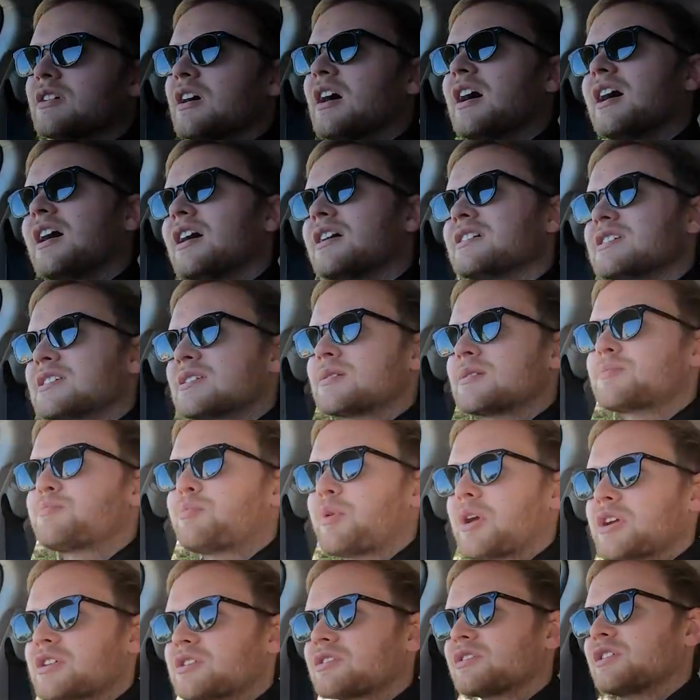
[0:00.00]

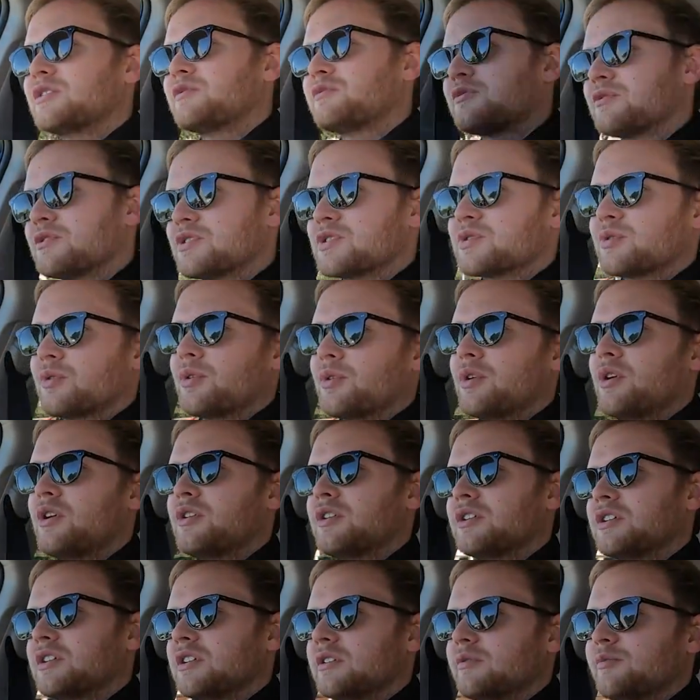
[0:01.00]
especially for a
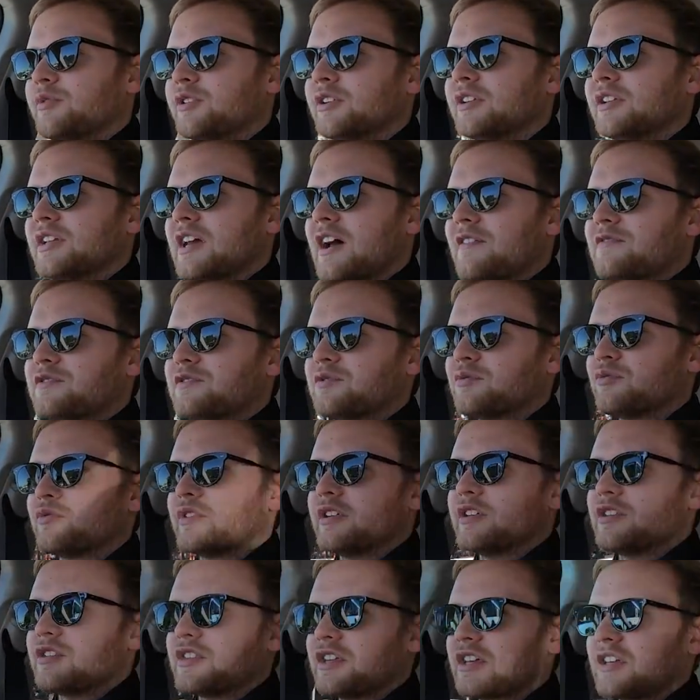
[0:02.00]
Toyota. You really have to
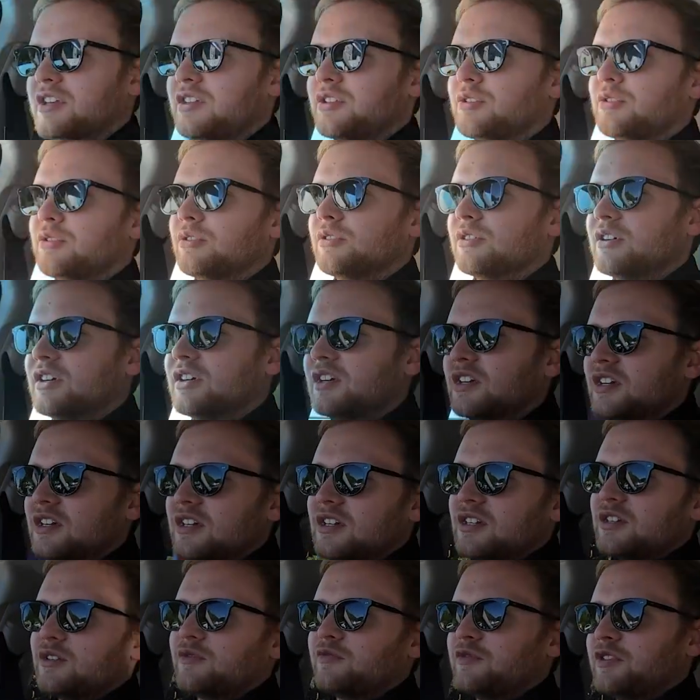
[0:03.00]
rethink your
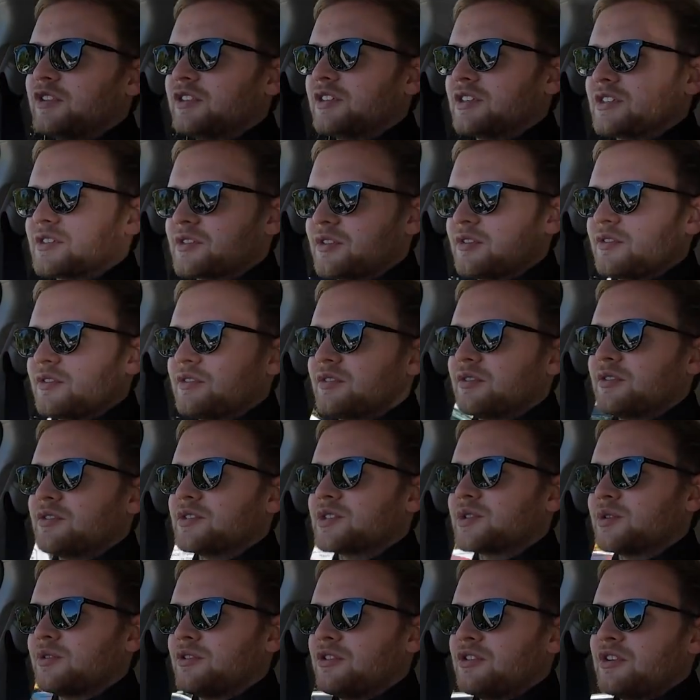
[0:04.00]
feelings on
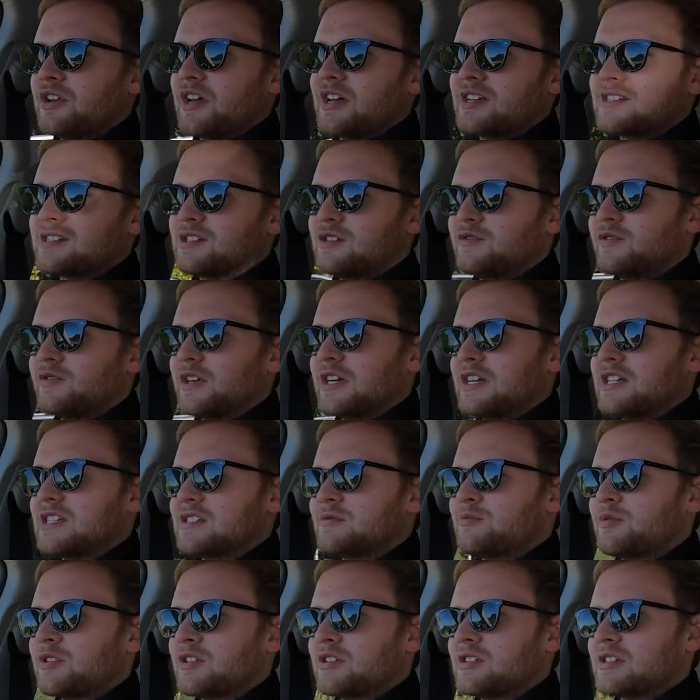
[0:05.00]
Toyota
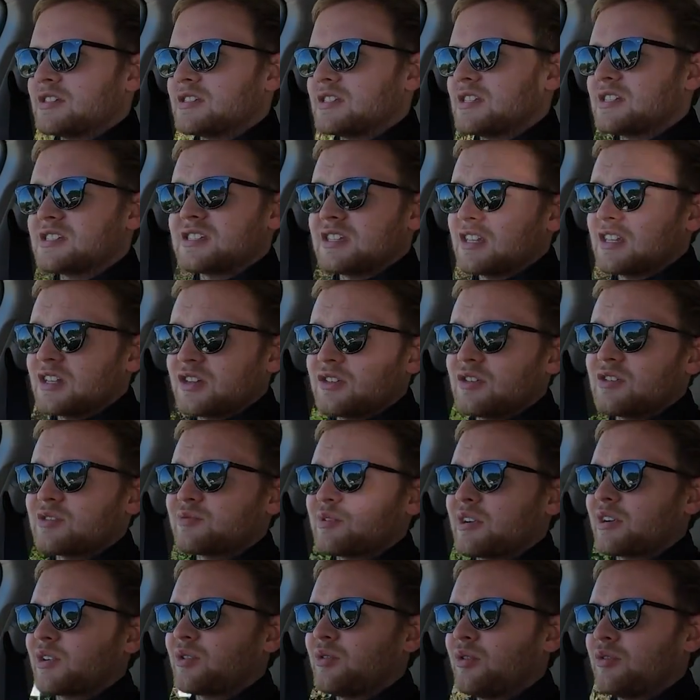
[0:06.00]
SUVs, because this thing goes
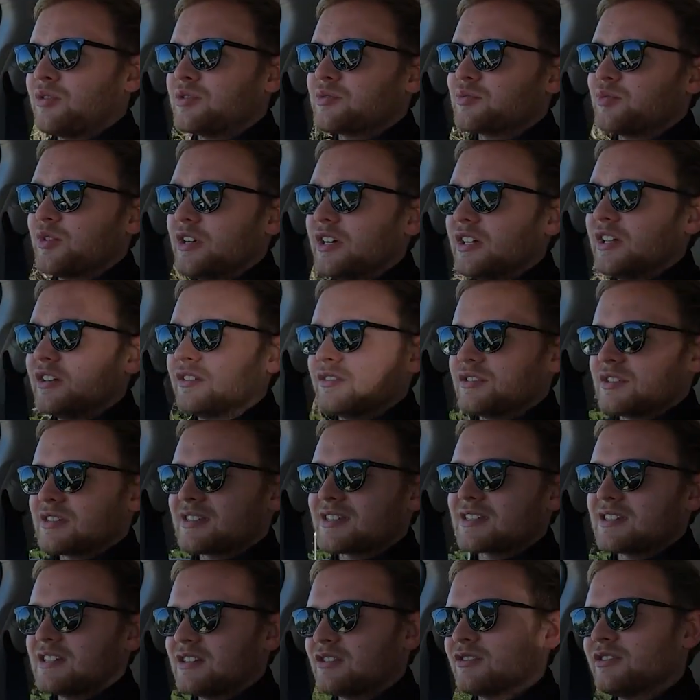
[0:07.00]
around corners well. The
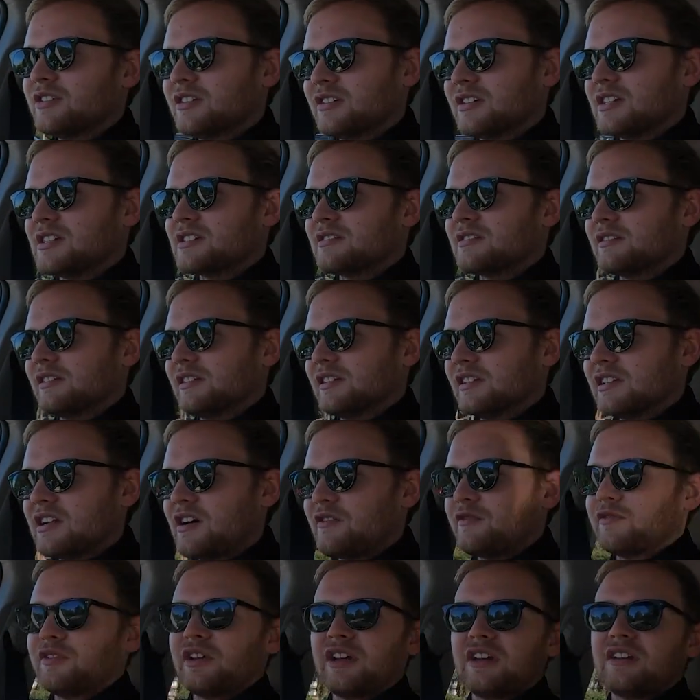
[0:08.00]
steering is
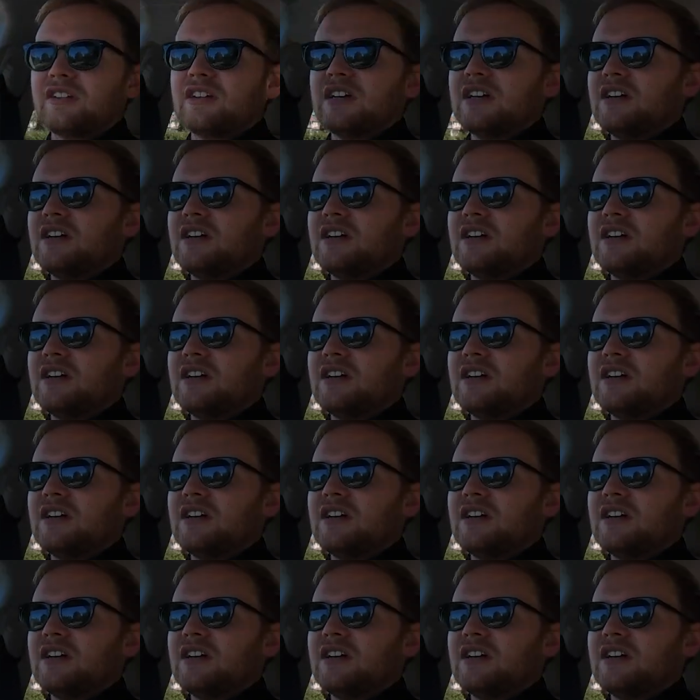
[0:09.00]
lovely,